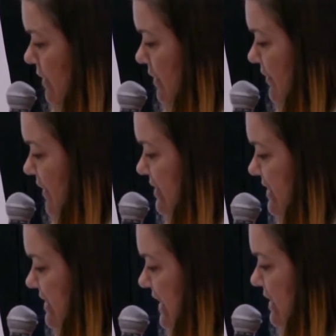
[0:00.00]
First
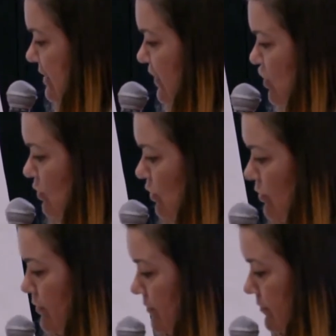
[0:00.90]
is the individual,
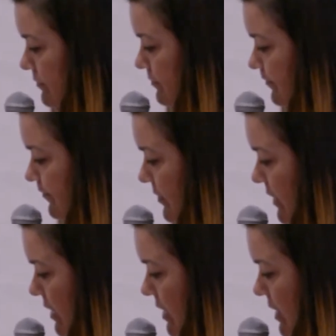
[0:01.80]

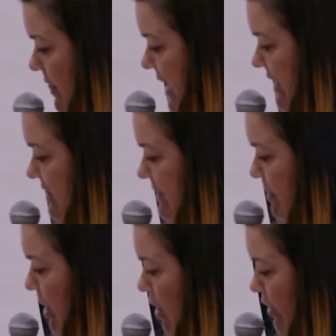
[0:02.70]
then is the
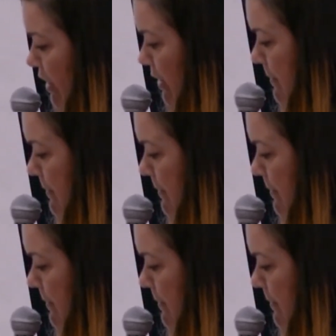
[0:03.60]
partner,